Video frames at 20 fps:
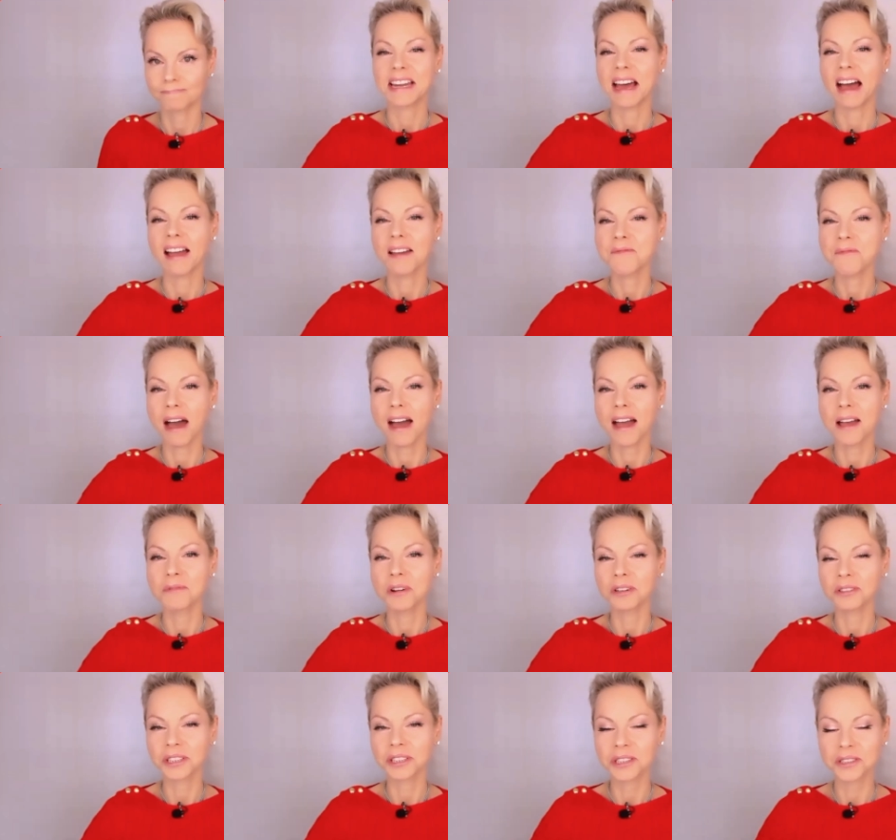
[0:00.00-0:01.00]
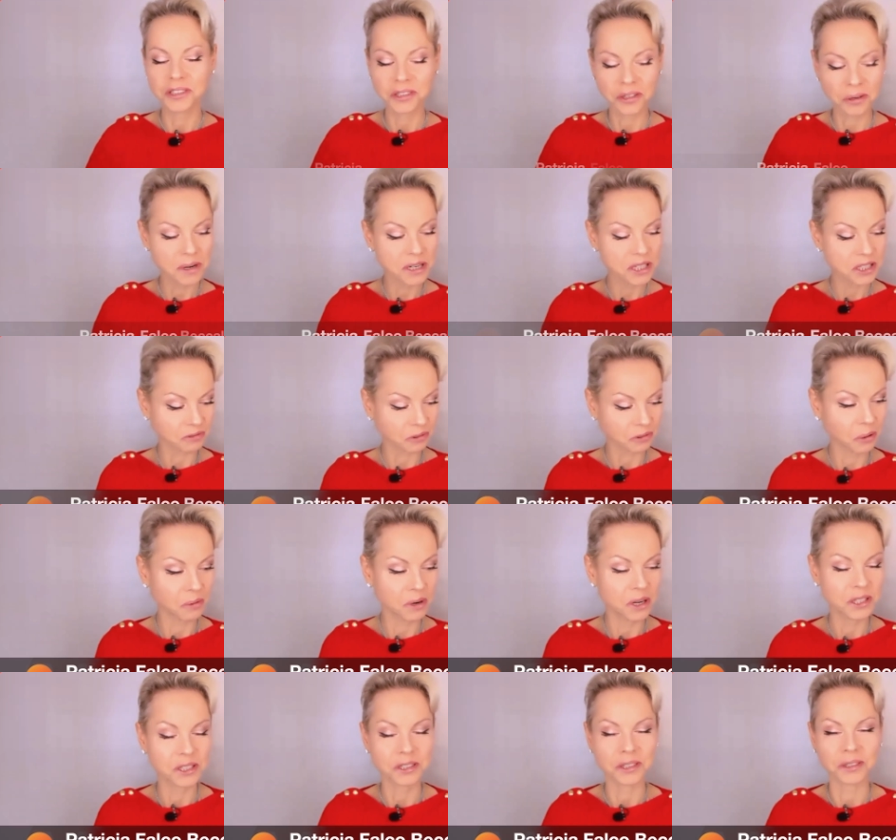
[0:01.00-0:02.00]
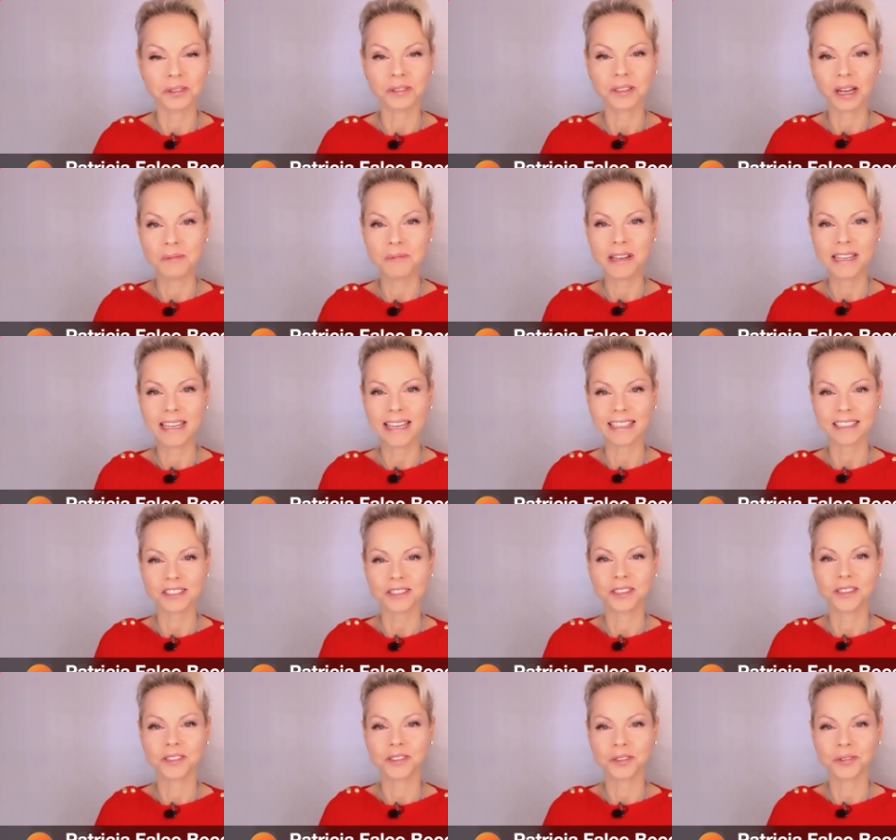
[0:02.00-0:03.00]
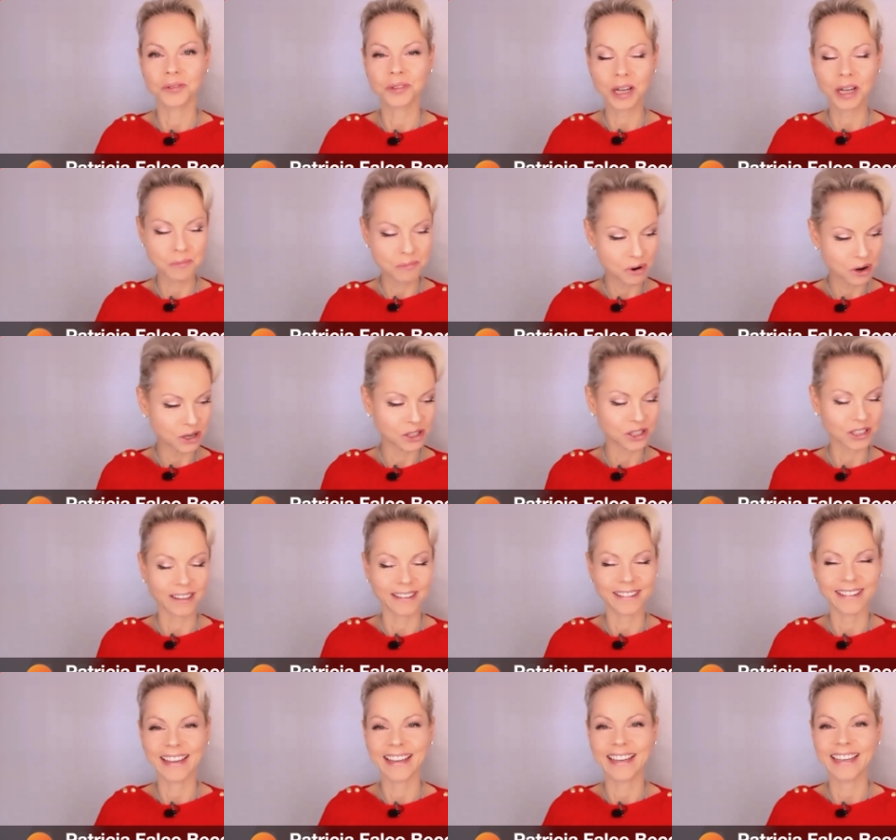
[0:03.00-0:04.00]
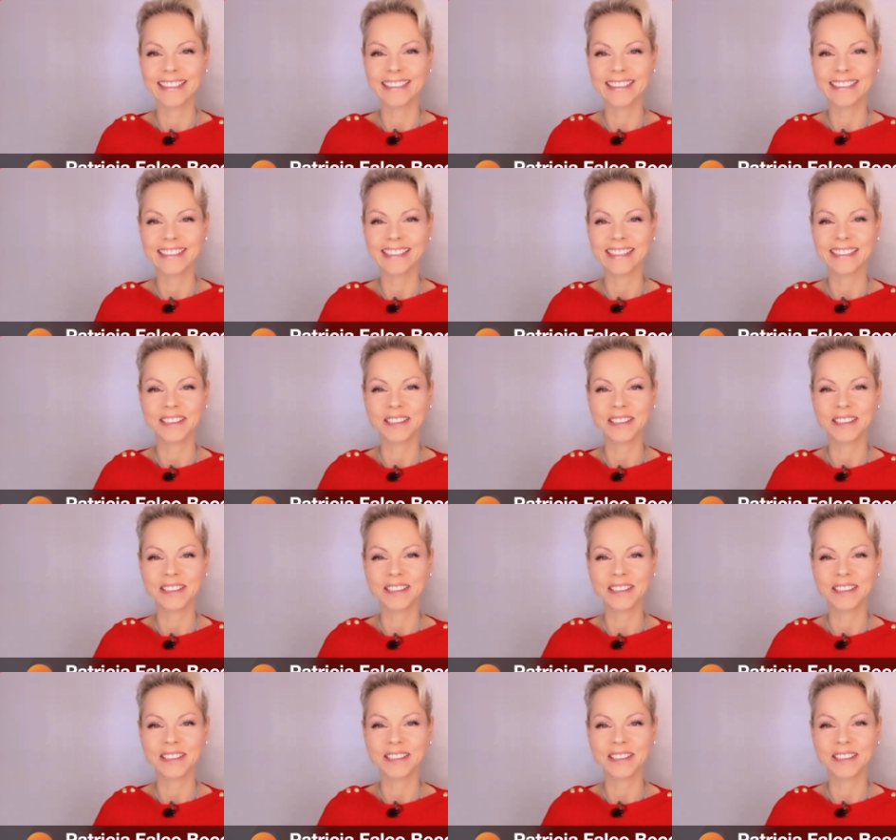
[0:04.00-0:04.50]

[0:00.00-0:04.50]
and I'm looking so much forward to coming actually to Cambodia and